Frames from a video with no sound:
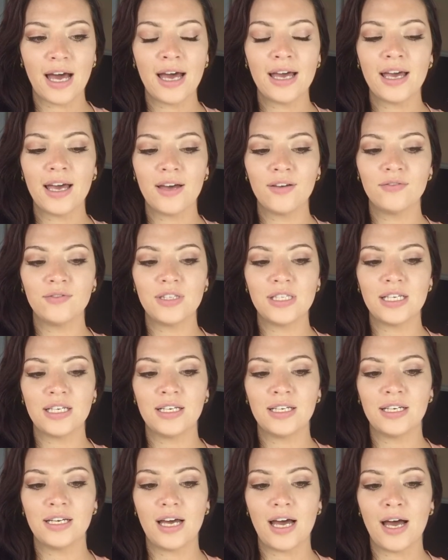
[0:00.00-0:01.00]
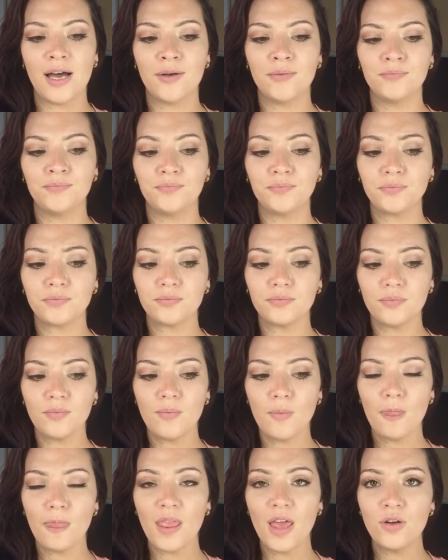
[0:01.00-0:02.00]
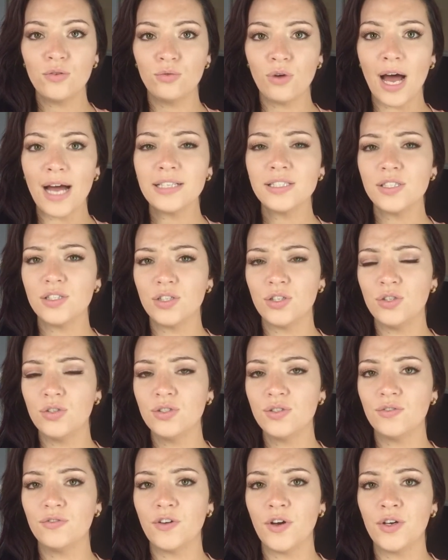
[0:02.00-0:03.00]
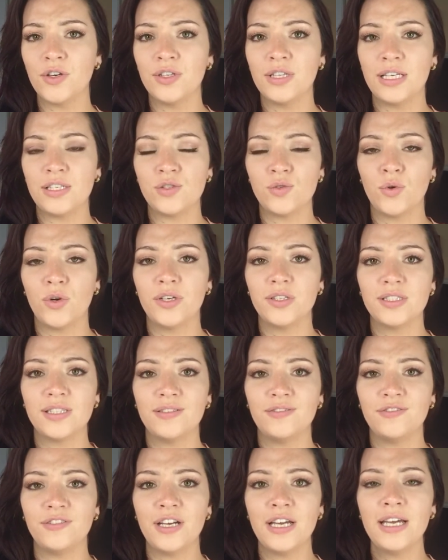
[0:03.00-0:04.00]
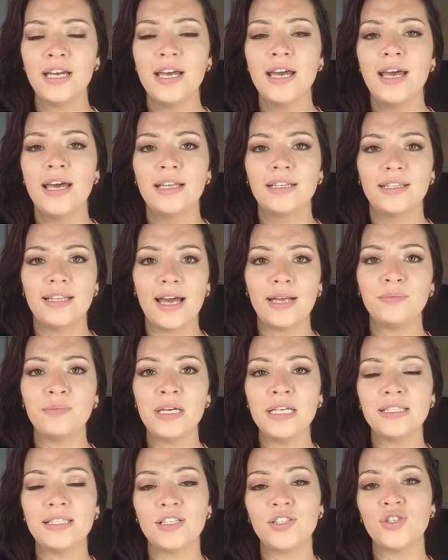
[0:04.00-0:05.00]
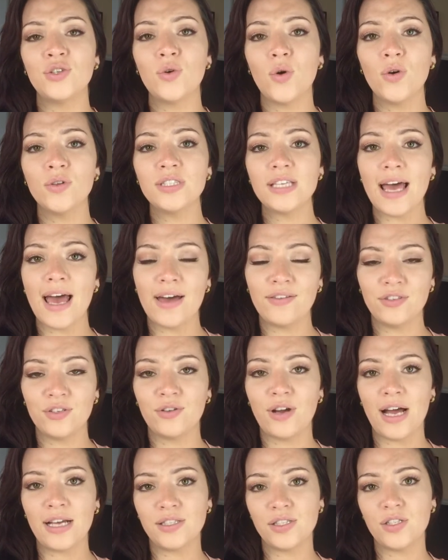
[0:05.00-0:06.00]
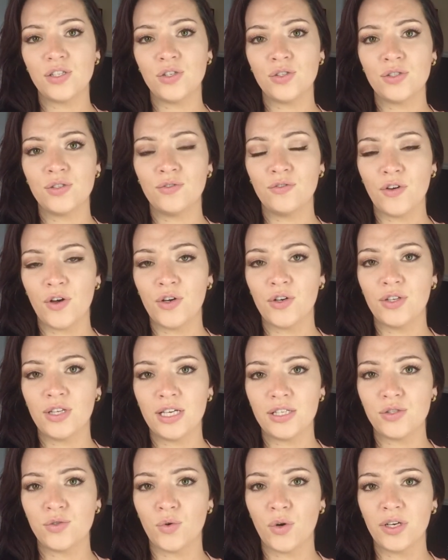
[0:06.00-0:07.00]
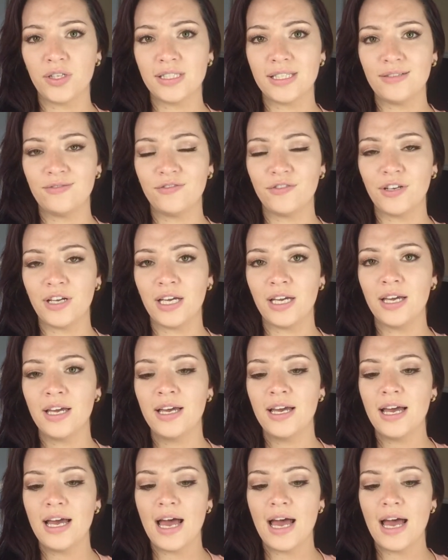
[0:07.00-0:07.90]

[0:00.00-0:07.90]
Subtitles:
have the rights to use a photo that's royalty free, that means that you also have the rights to use a photo that's royalty free.